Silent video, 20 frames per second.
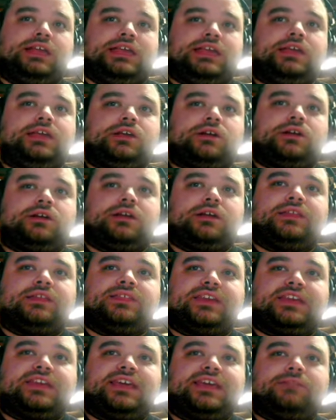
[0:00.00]
here in
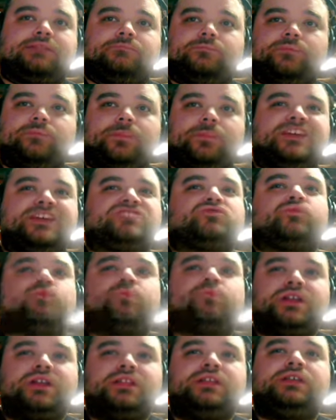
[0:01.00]
the kit. It's
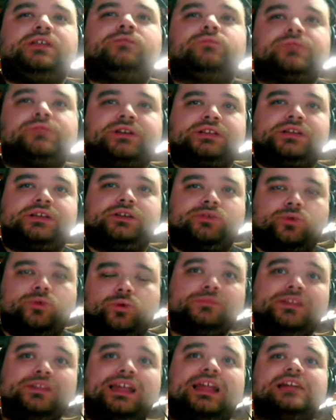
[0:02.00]
really, really
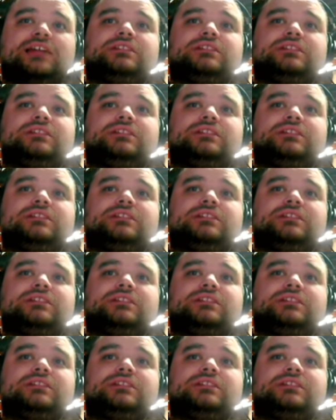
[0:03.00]
cool. And I